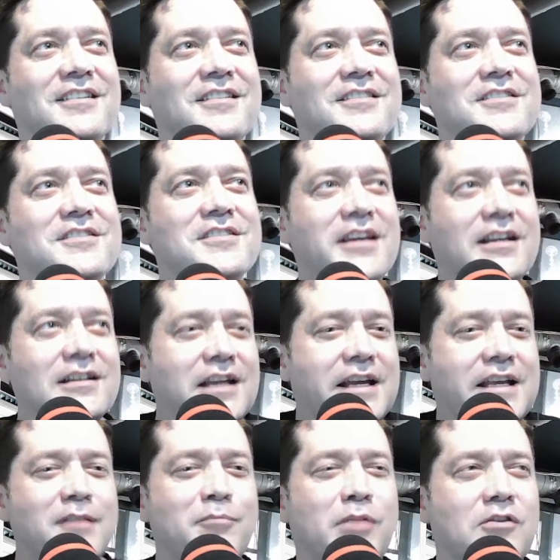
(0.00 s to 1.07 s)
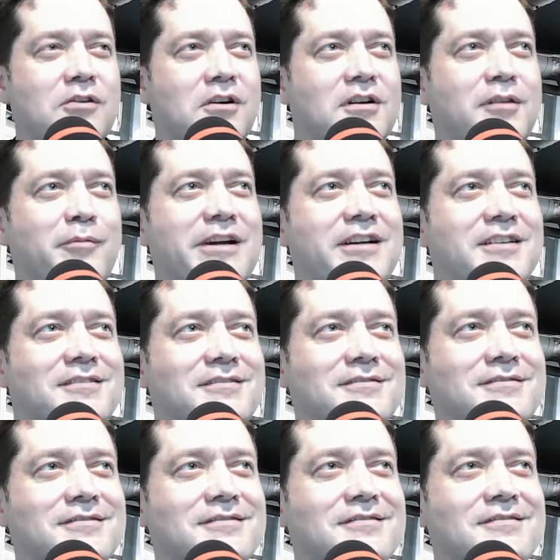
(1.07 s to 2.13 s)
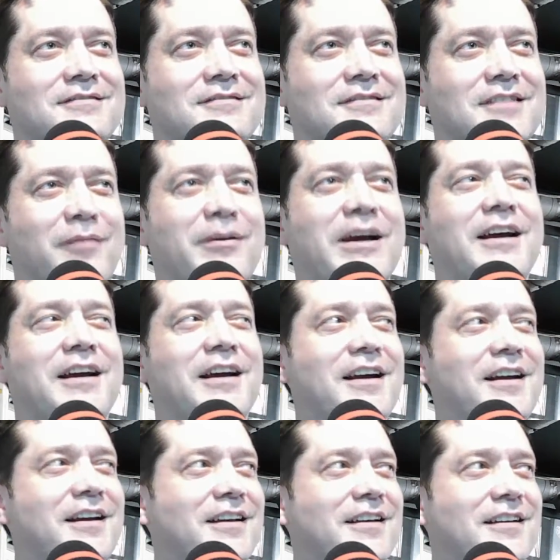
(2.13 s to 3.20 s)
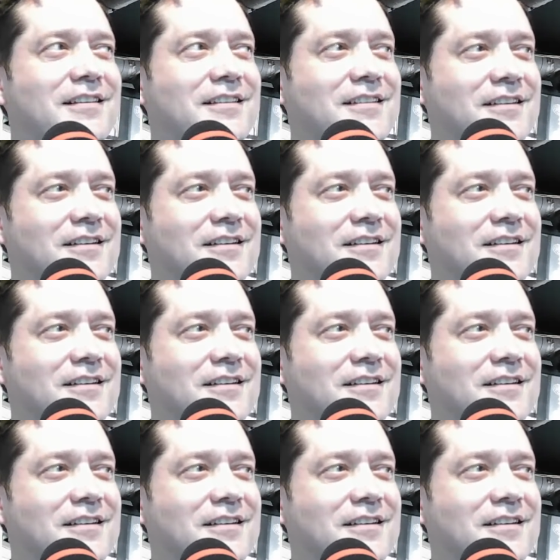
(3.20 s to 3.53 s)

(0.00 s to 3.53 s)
Just get a lady boner. Come on. Come on.